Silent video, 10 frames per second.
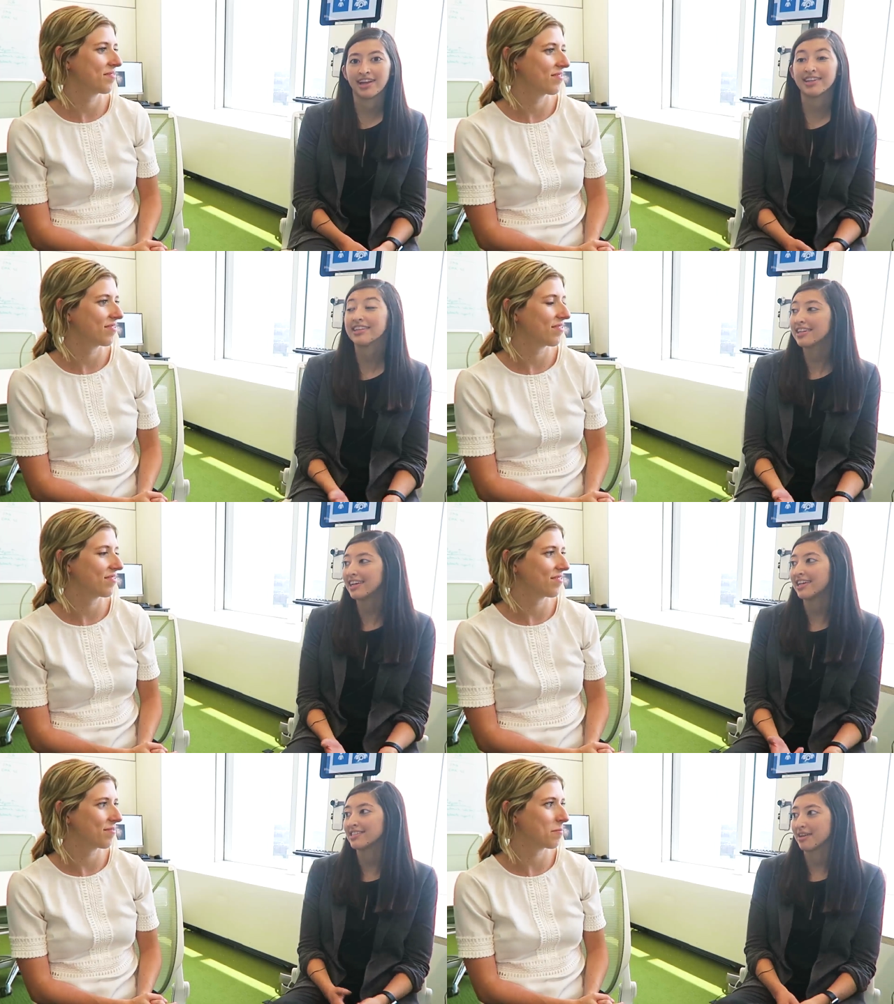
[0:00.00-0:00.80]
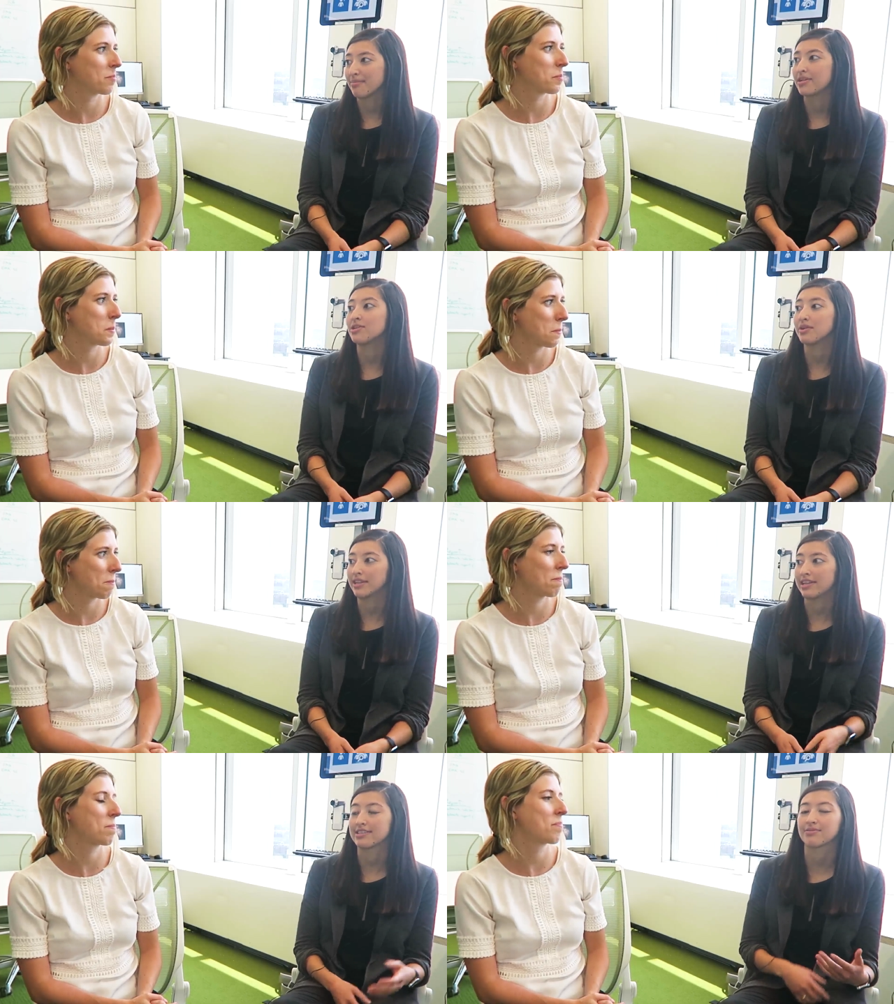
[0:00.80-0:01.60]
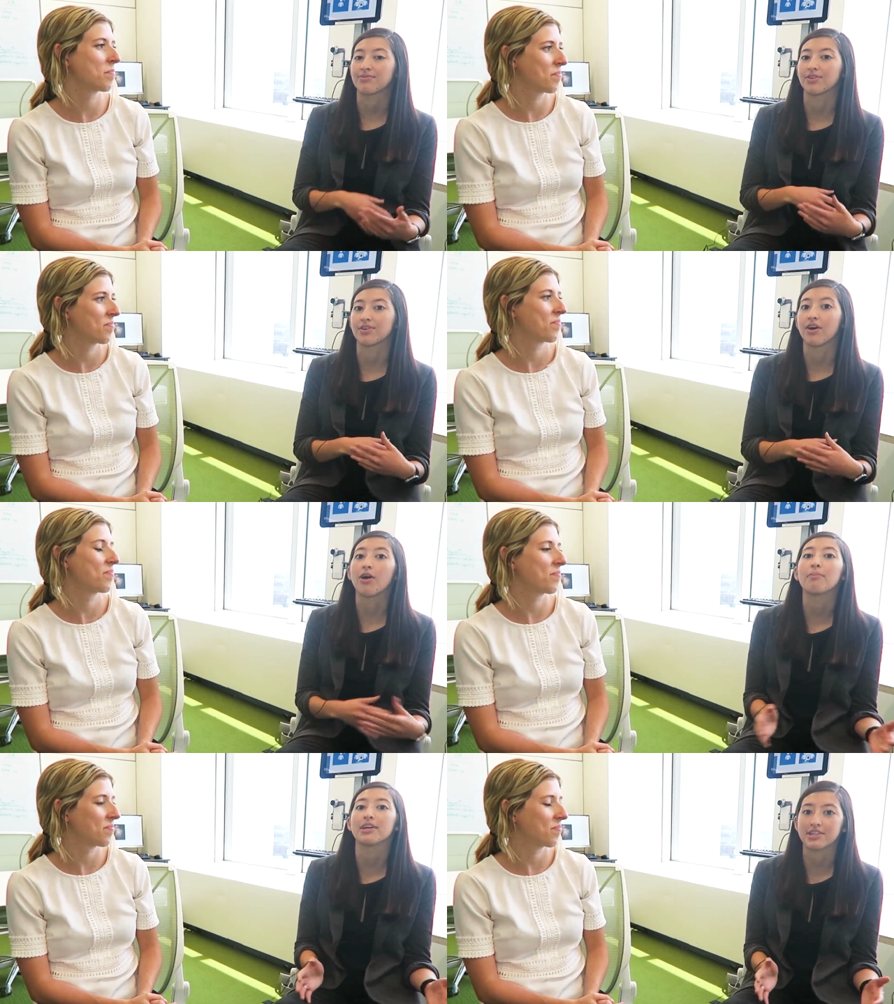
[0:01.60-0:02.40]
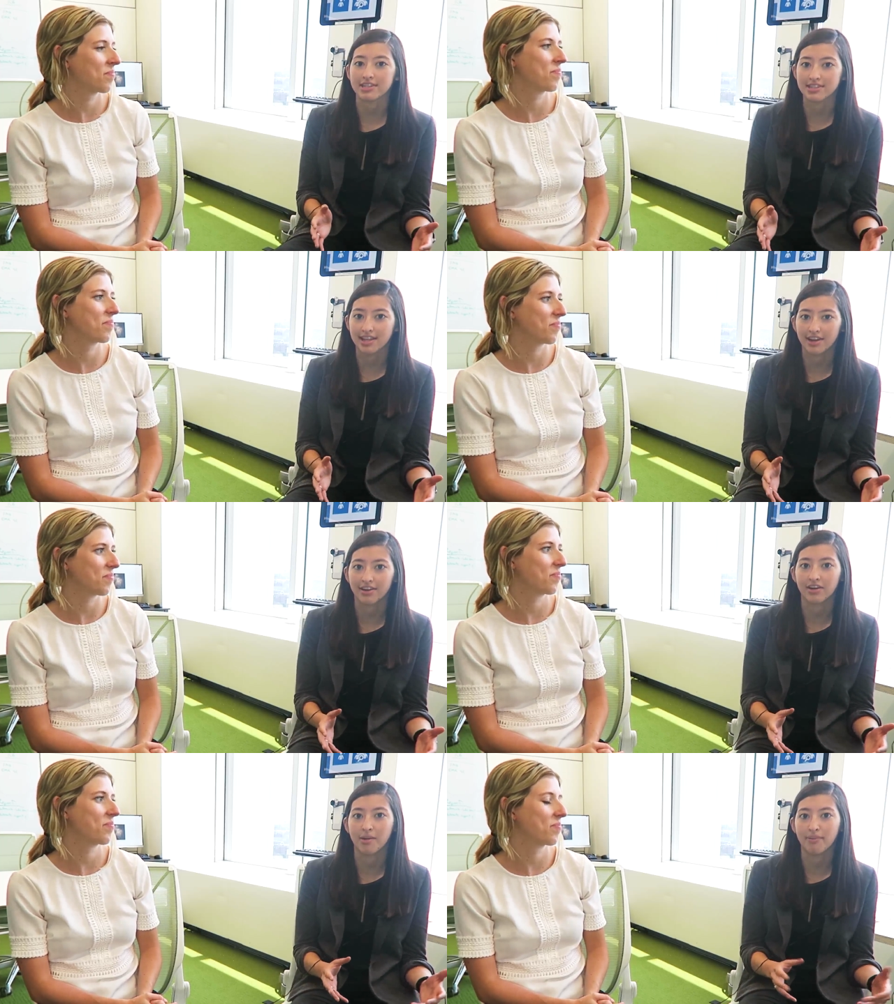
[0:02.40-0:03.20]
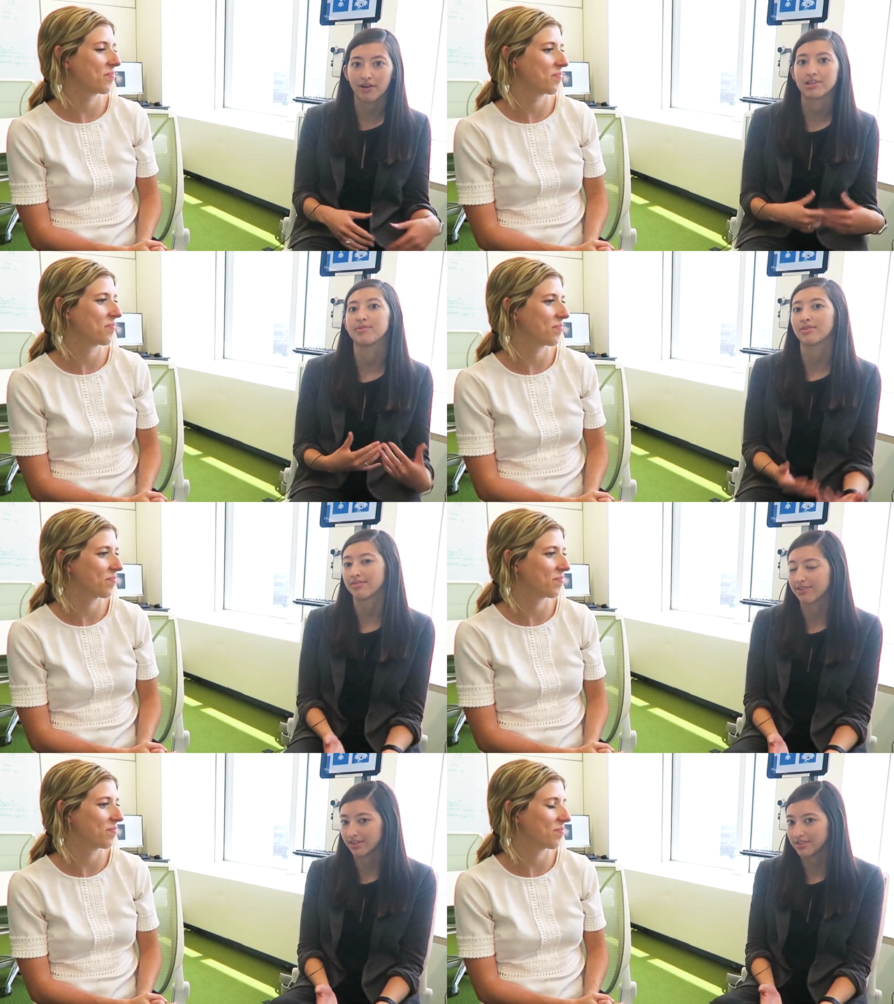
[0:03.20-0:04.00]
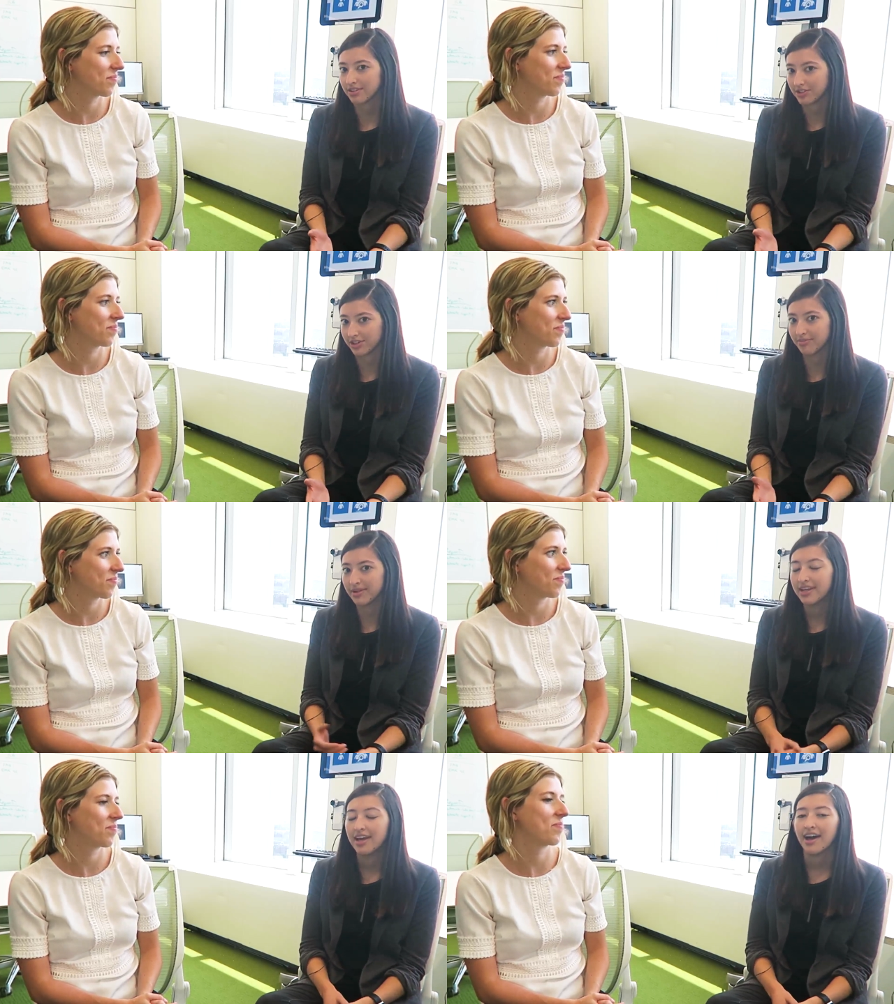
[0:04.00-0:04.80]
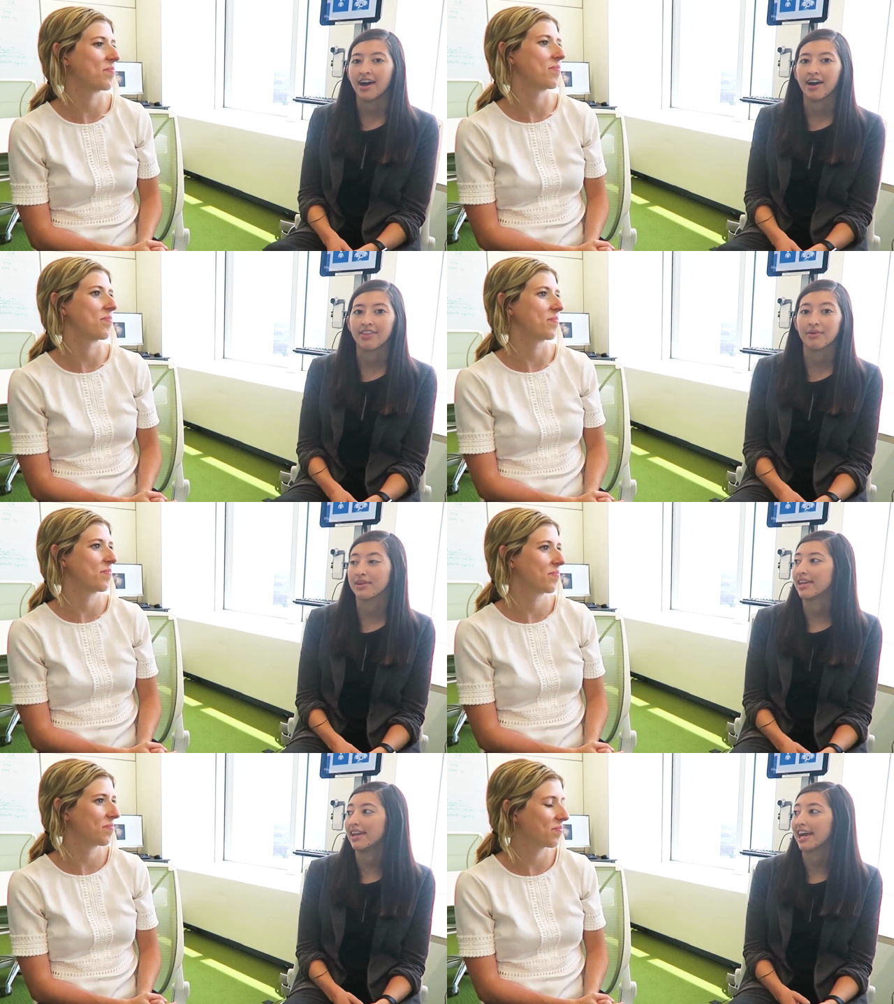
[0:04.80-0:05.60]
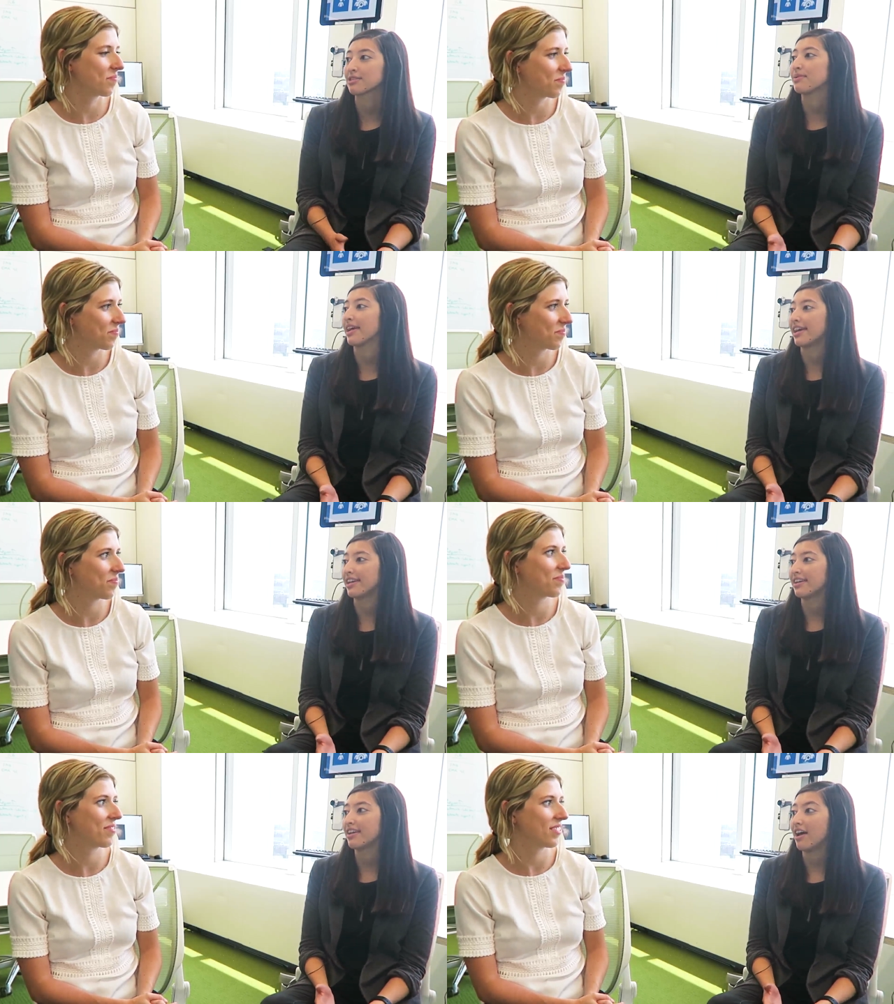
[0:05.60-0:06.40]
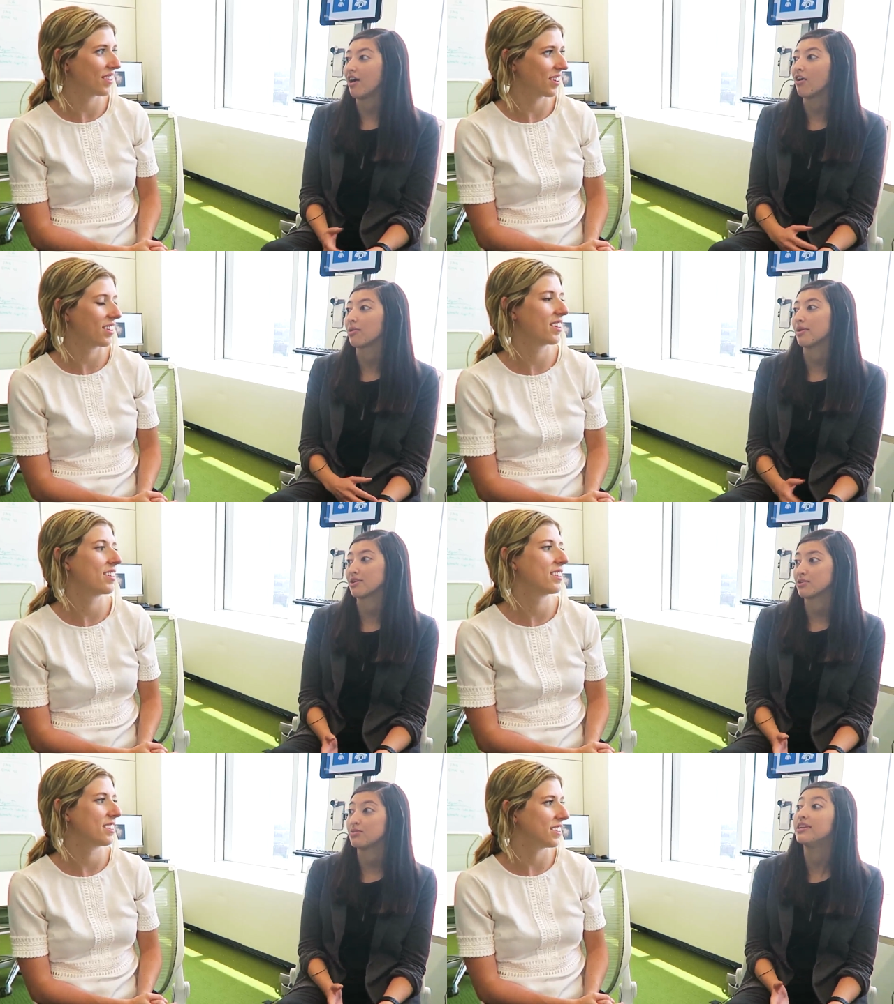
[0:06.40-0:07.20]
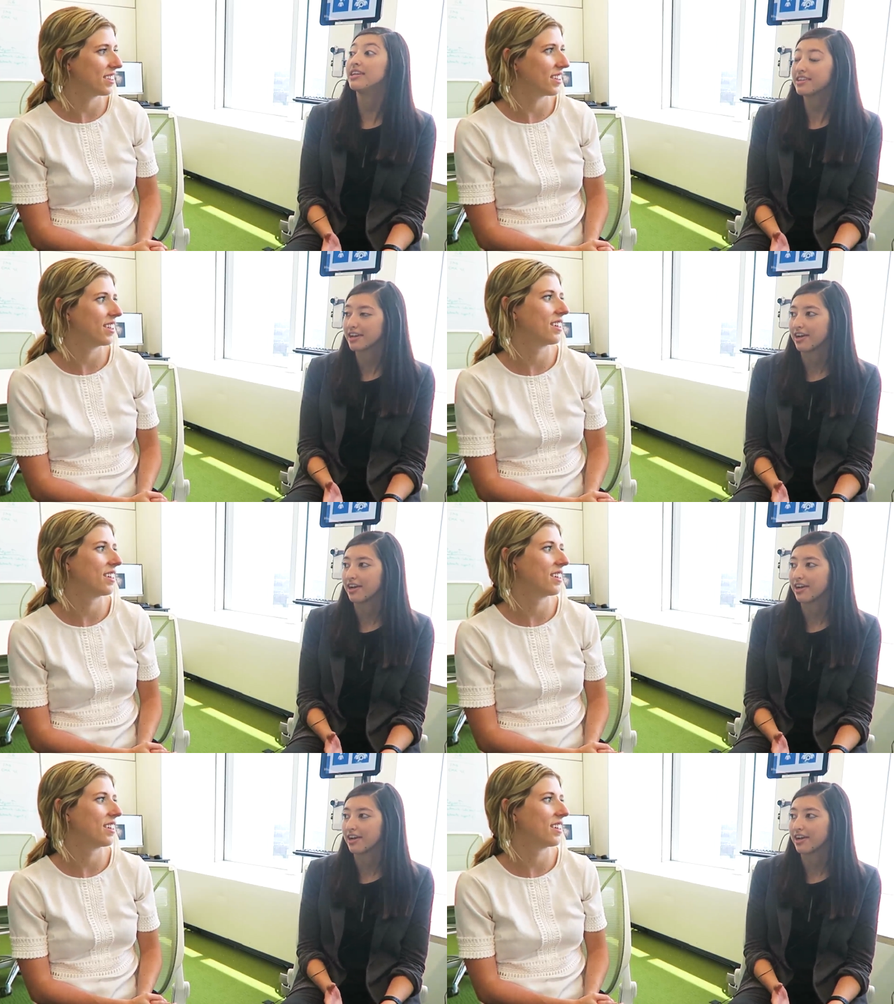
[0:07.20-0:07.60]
Speaker 1: the idea is that by doing this for all patients that are about to be referred to derm, uh, that we can expedite all the patients who need to